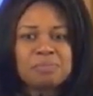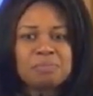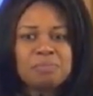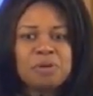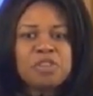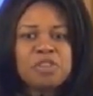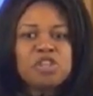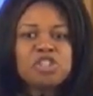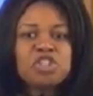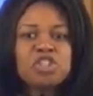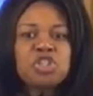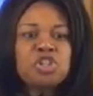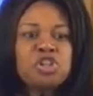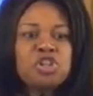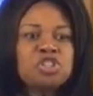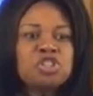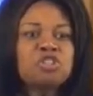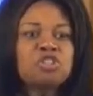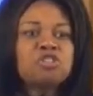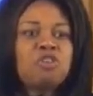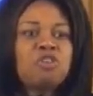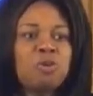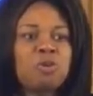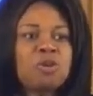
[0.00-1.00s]
But the
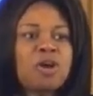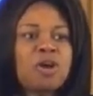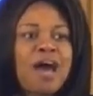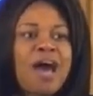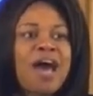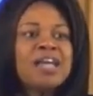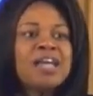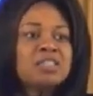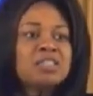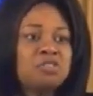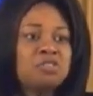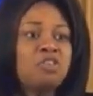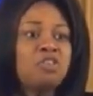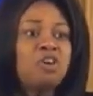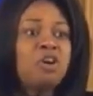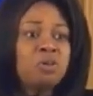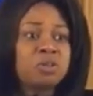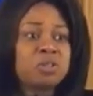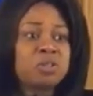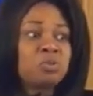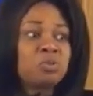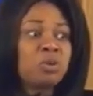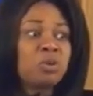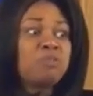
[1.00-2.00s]
church folk, us
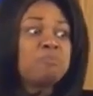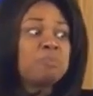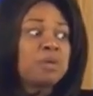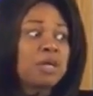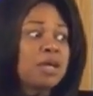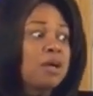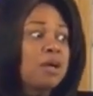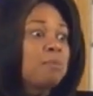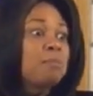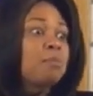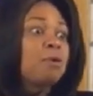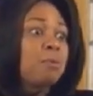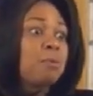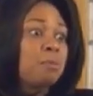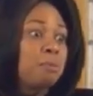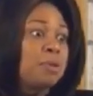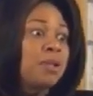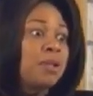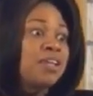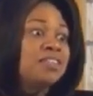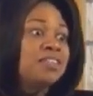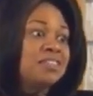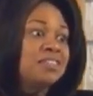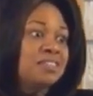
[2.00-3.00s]
folks, we've become
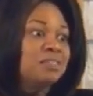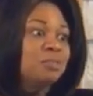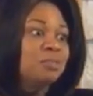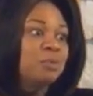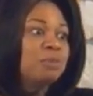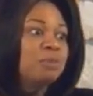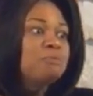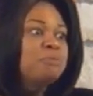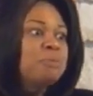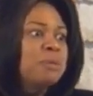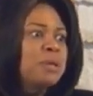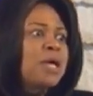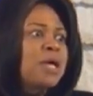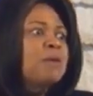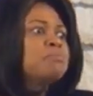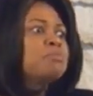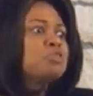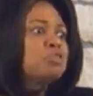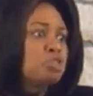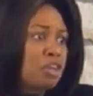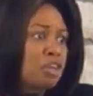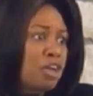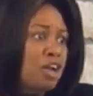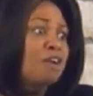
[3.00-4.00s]
complacent. We've
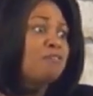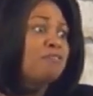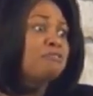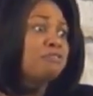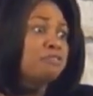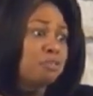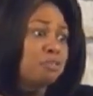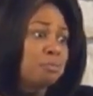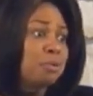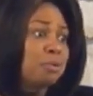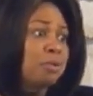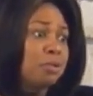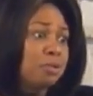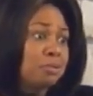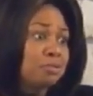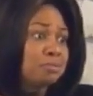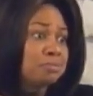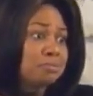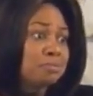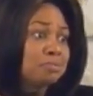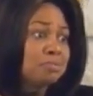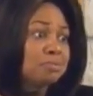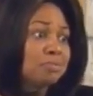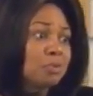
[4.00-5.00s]
become too comfortable.
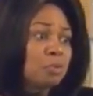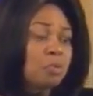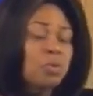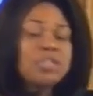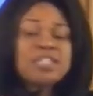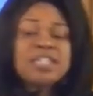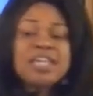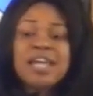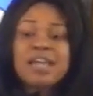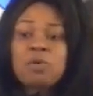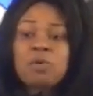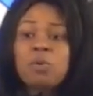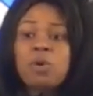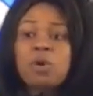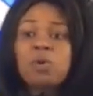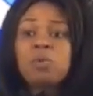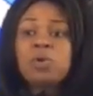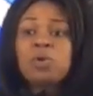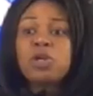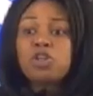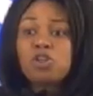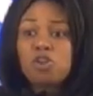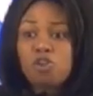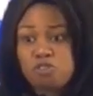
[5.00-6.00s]
We take what
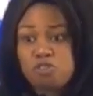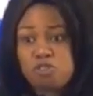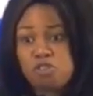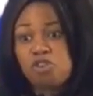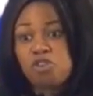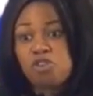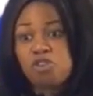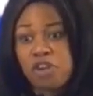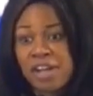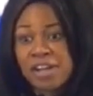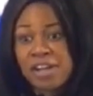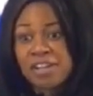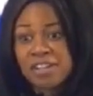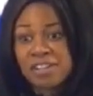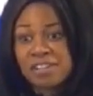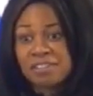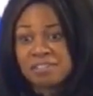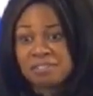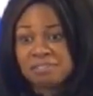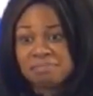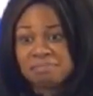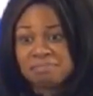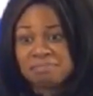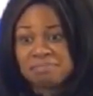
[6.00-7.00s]
we know for granted.
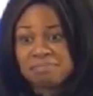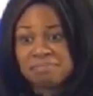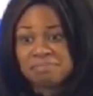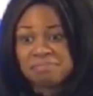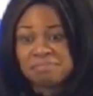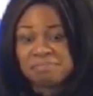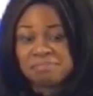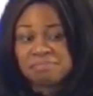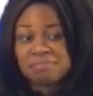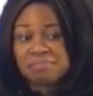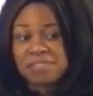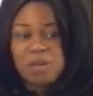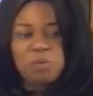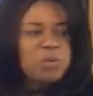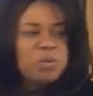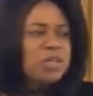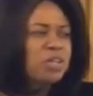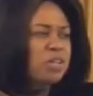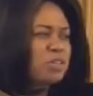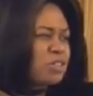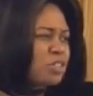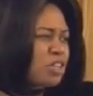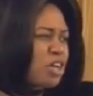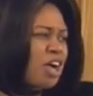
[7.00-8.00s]
And we
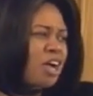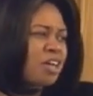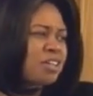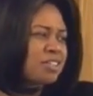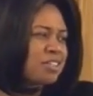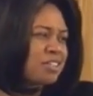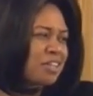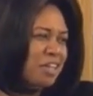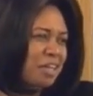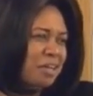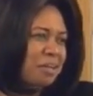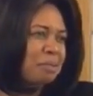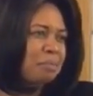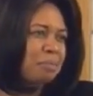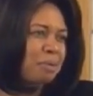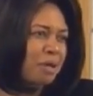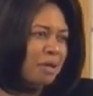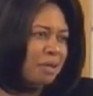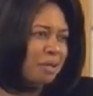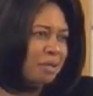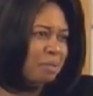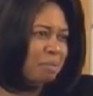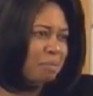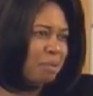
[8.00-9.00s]
don't talk to
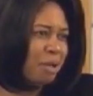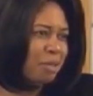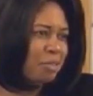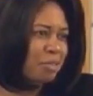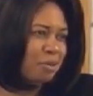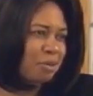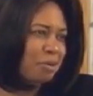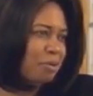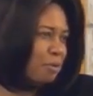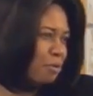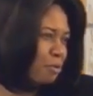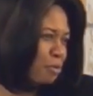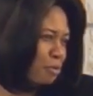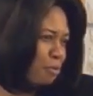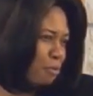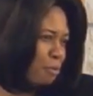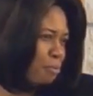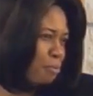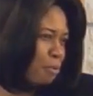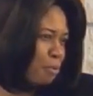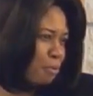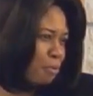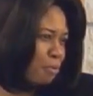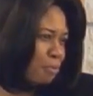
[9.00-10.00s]
anybody about the Lord no
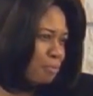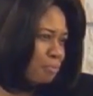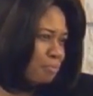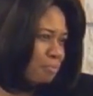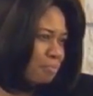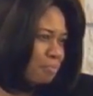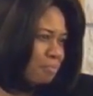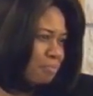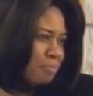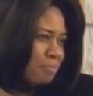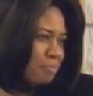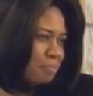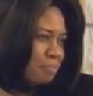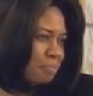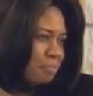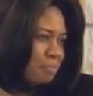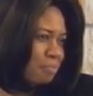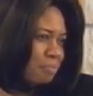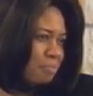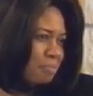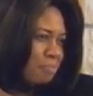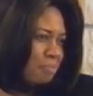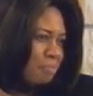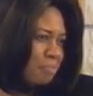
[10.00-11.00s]
more.
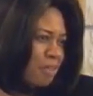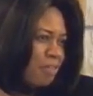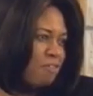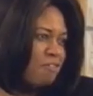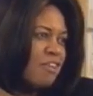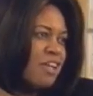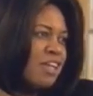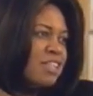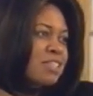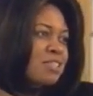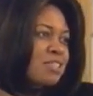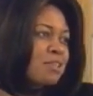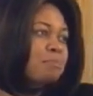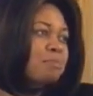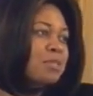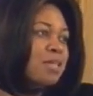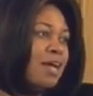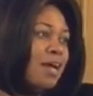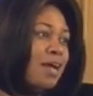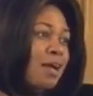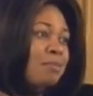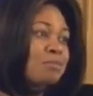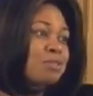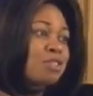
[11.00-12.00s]
In fact,
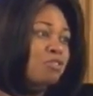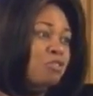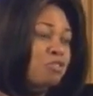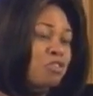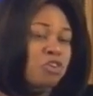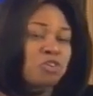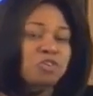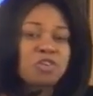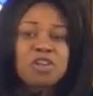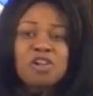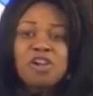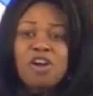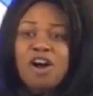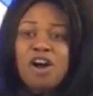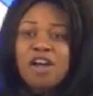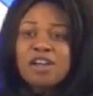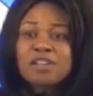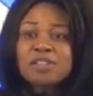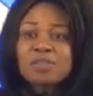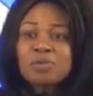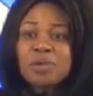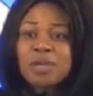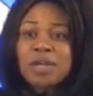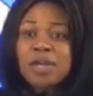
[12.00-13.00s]
sometimes, if we're real
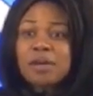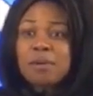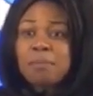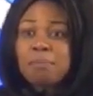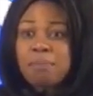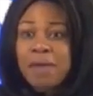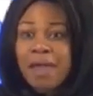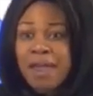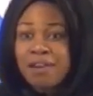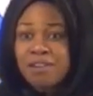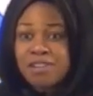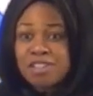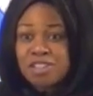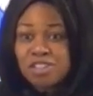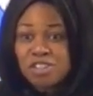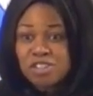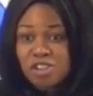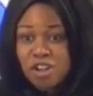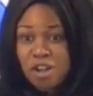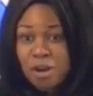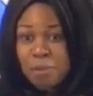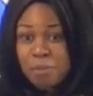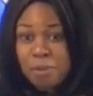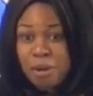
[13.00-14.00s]
honest, we get embarrassed to
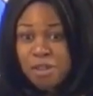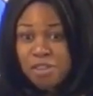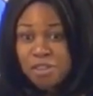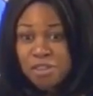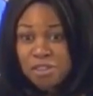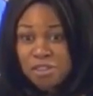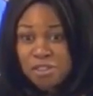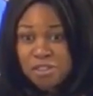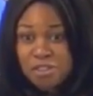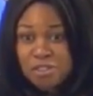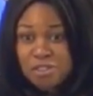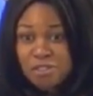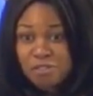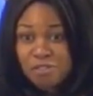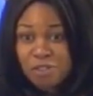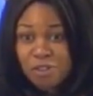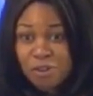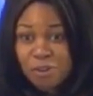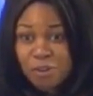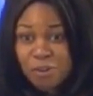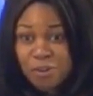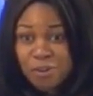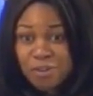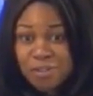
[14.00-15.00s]
talk about the things of the
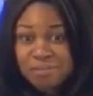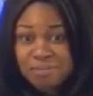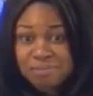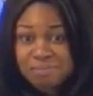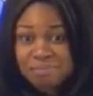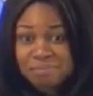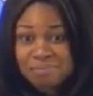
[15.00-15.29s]
Lord.